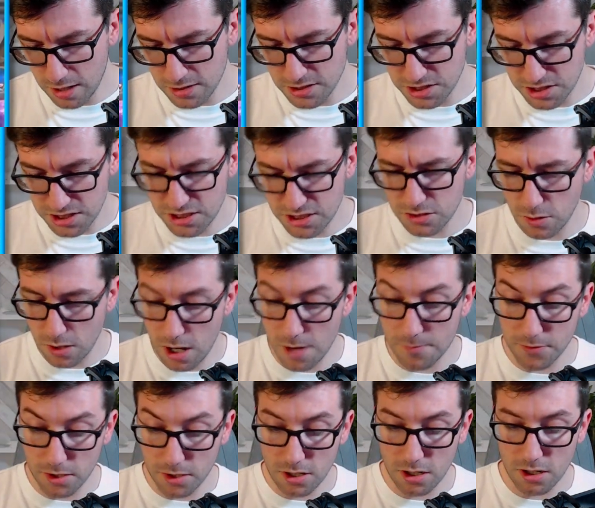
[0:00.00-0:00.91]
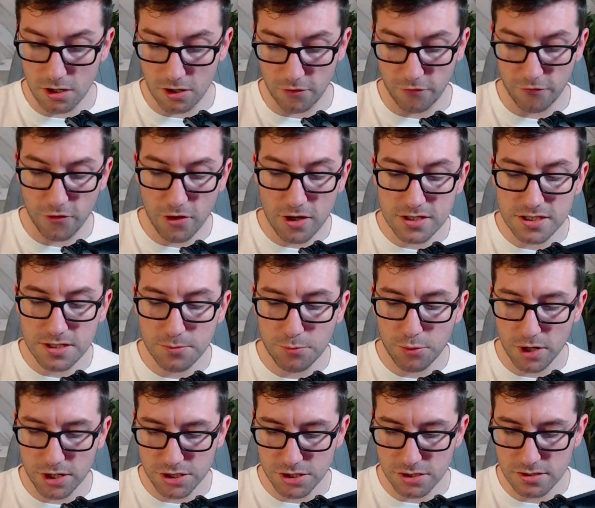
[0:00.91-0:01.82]
So this is quite, I'm not gonna lie, first
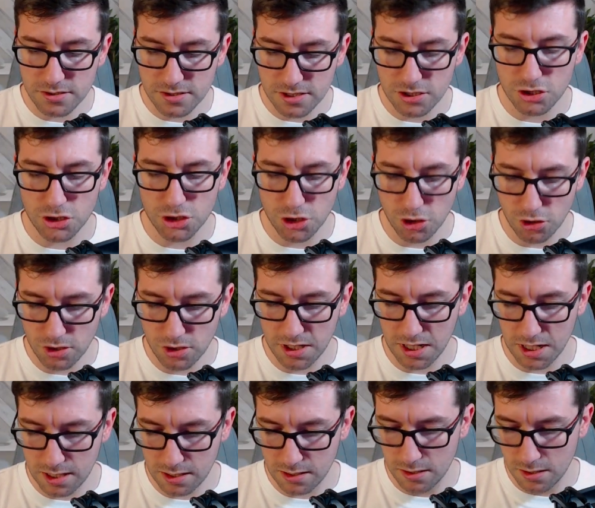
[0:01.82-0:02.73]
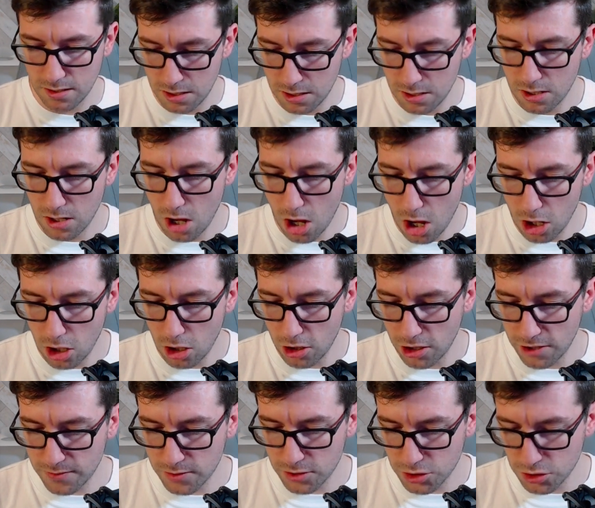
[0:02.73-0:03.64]
impressions, it's chunky. I
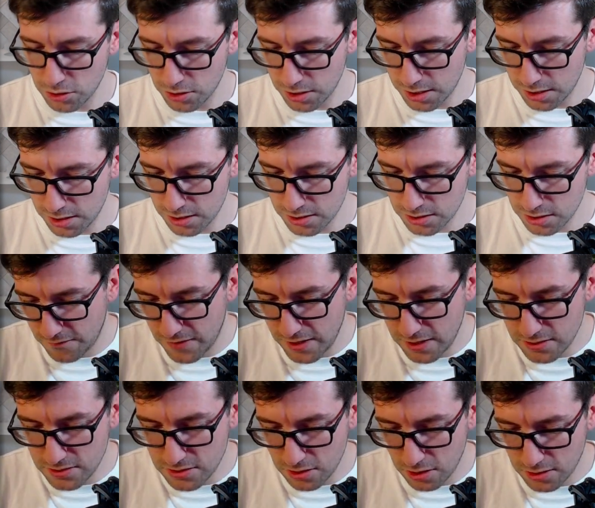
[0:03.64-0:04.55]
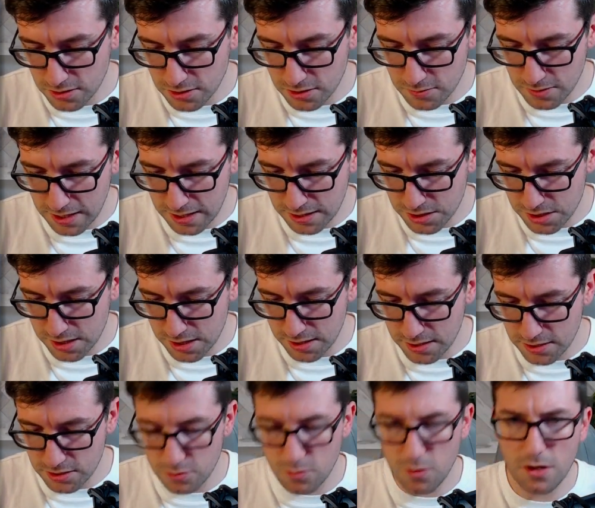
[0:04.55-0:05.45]
like the chunkiness. Feels nice as well, actually.
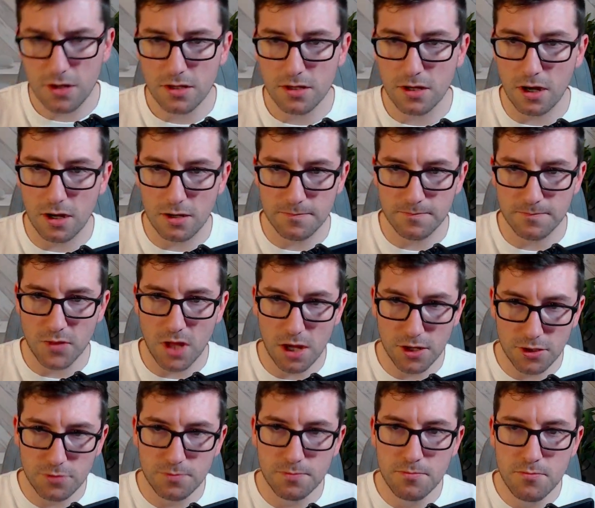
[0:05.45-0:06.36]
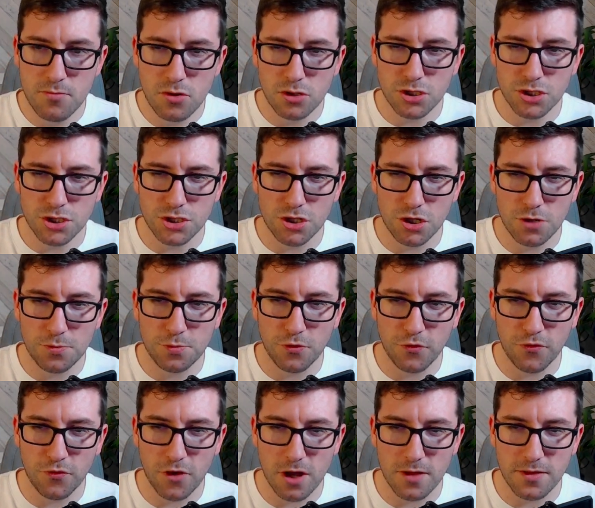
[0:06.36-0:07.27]
It's quite, I much do
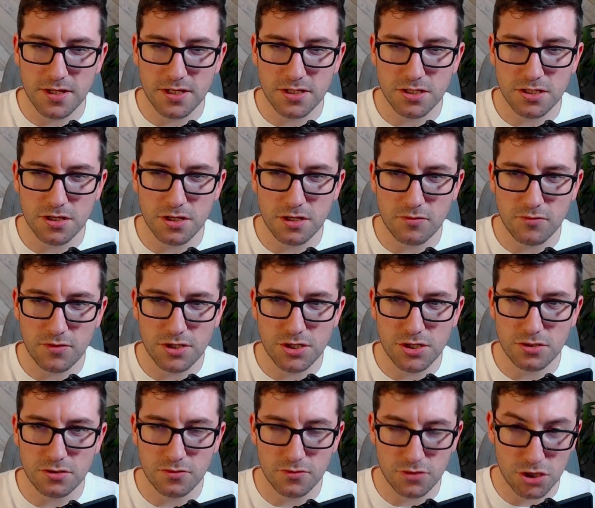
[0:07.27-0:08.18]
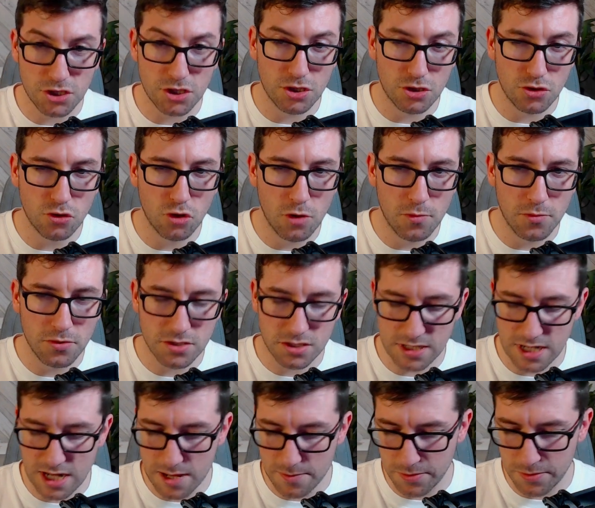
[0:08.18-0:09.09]
prefer this to the original, to the normal
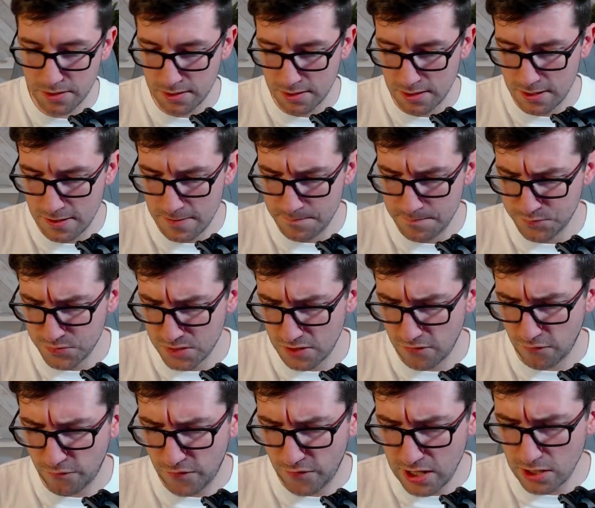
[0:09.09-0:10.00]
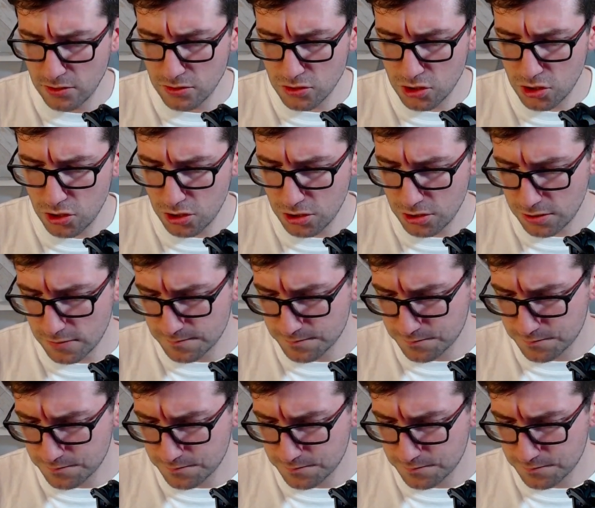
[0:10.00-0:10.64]
slab. It feels good.